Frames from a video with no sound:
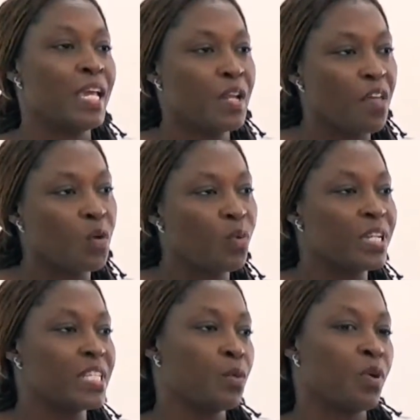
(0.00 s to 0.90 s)
In other
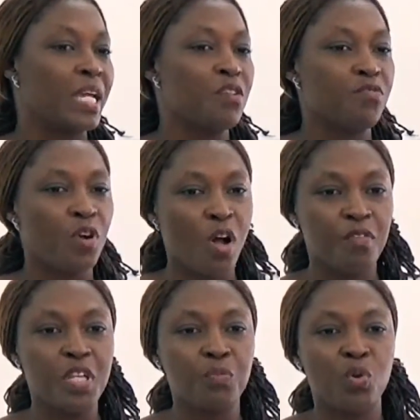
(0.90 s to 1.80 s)
words, they were
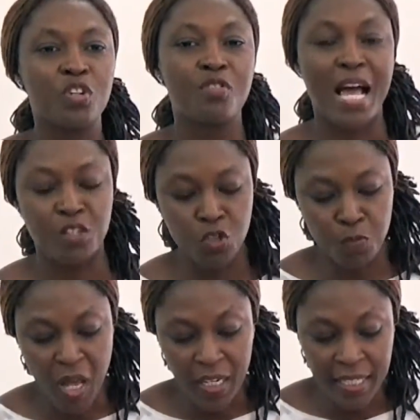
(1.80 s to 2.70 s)
involved in both grassroots
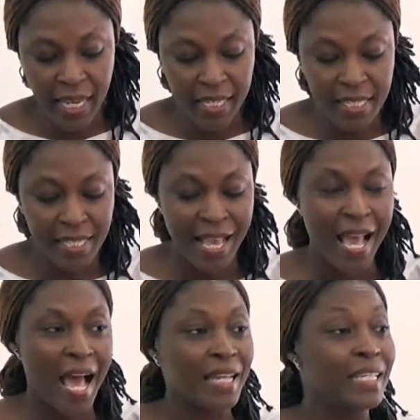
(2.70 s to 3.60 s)
politics
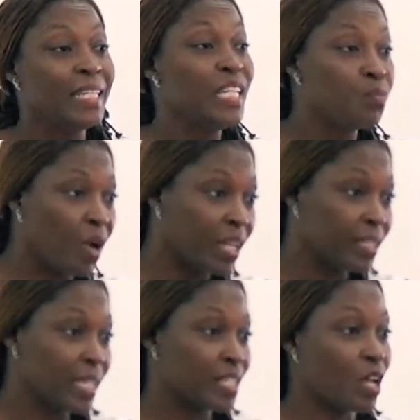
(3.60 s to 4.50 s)
and elite
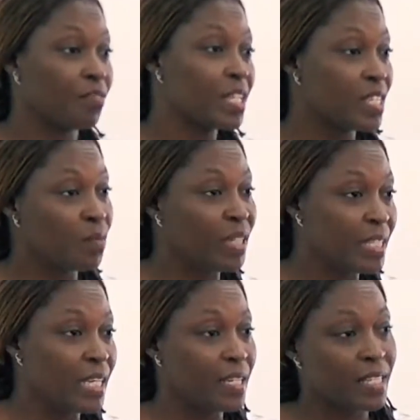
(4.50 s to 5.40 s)
politics, often
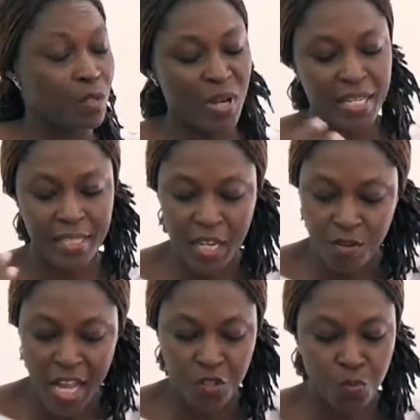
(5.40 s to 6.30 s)
simultaneously. When I say
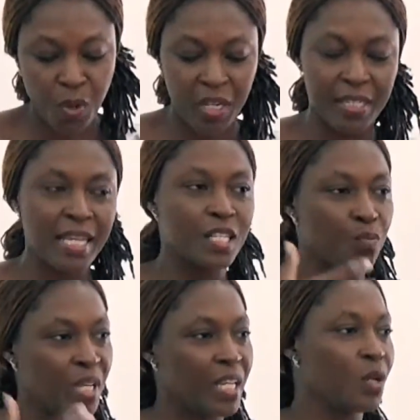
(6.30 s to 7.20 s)
grassroots politics,
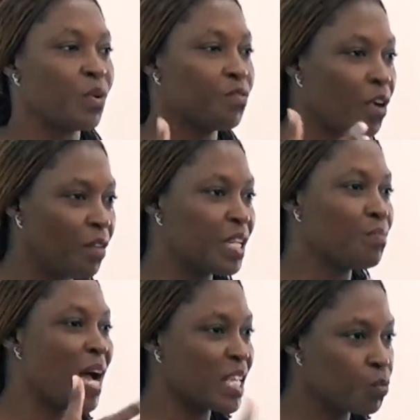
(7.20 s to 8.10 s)
meaning they were involved
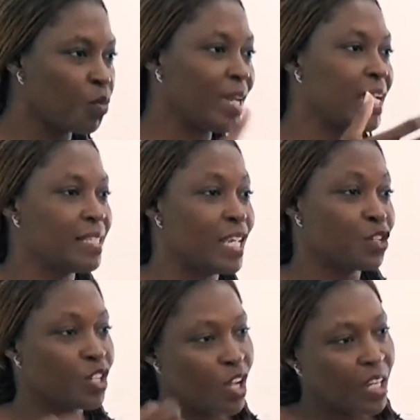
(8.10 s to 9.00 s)
in mass
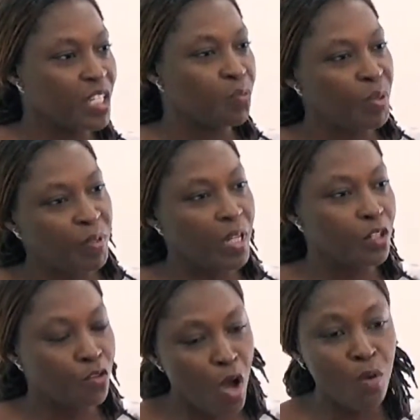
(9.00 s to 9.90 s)
mobilization, talking to people on
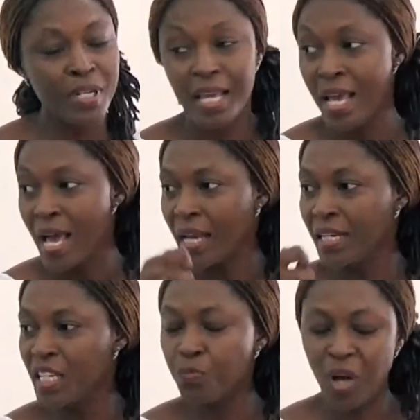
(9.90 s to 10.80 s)
the ground, and
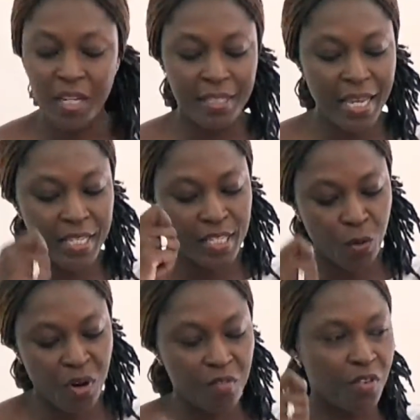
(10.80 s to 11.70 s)
elite politics, they
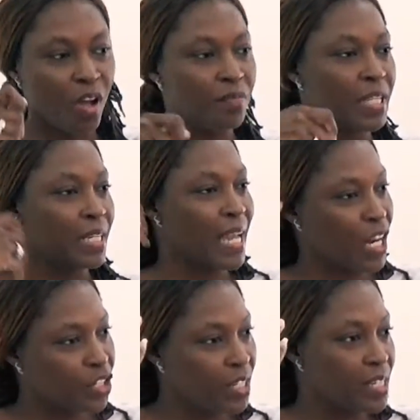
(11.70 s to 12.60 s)
were involved in
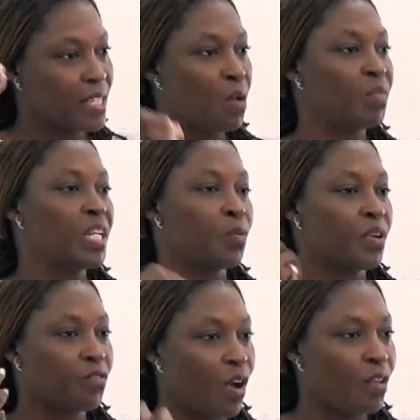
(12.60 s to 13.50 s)
National Assembly, they were
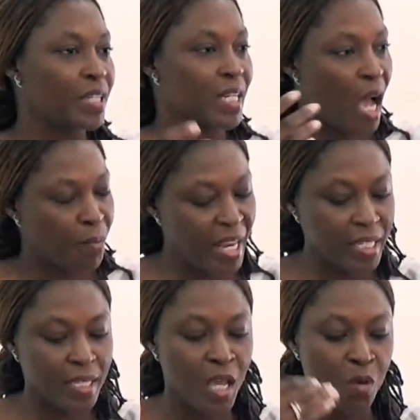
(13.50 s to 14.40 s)
involved in
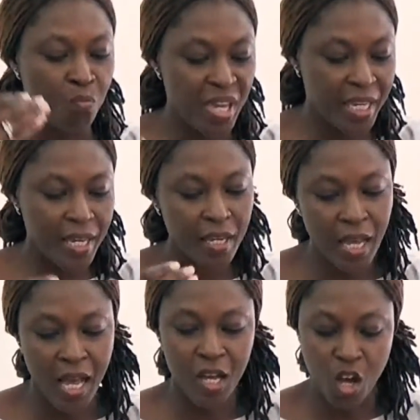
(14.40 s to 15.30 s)
cabinet, making
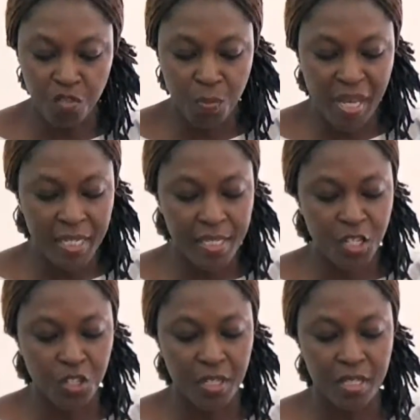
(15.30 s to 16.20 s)
government
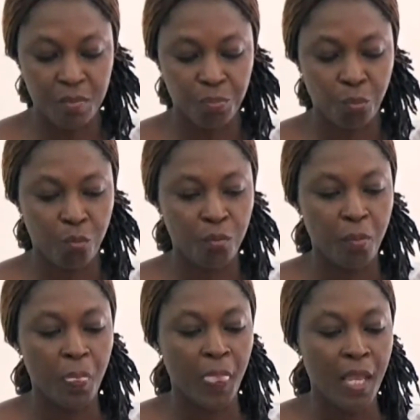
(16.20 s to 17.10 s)
decisions.
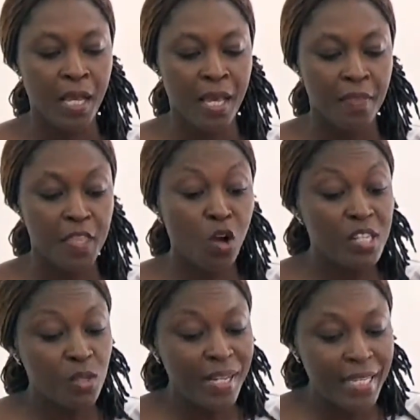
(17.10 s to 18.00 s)
They
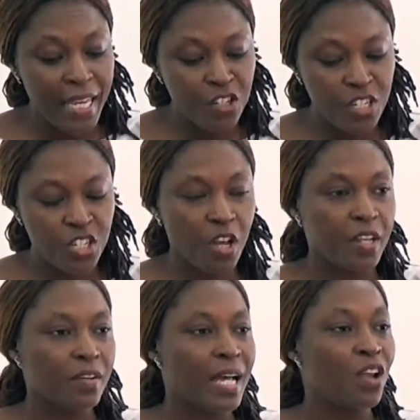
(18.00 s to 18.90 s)
also engaged each
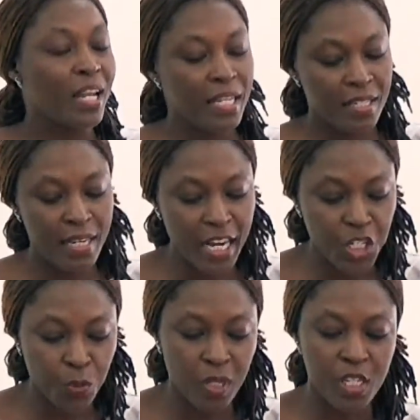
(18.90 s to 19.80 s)
other and other
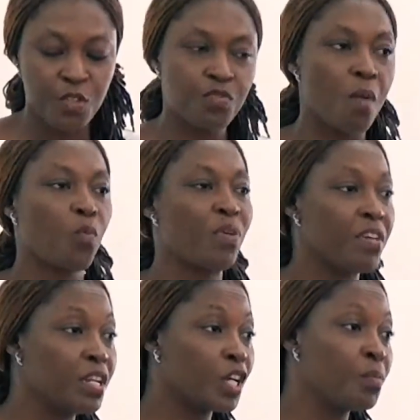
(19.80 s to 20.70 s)
intellectuals from
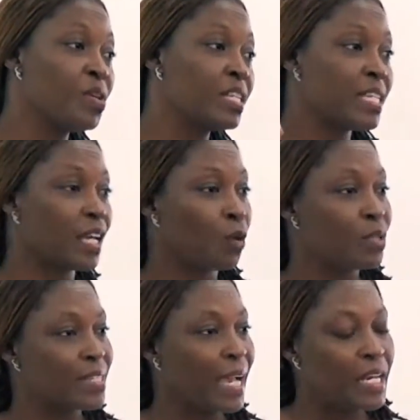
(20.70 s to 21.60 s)
within the community and
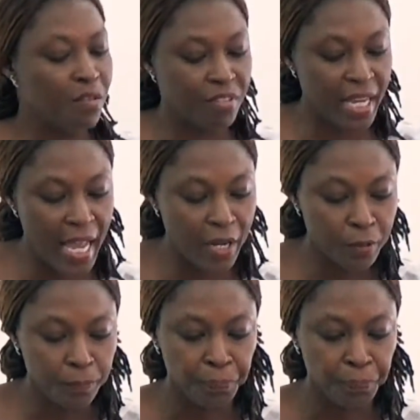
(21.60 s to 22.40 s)
outside of Guyana.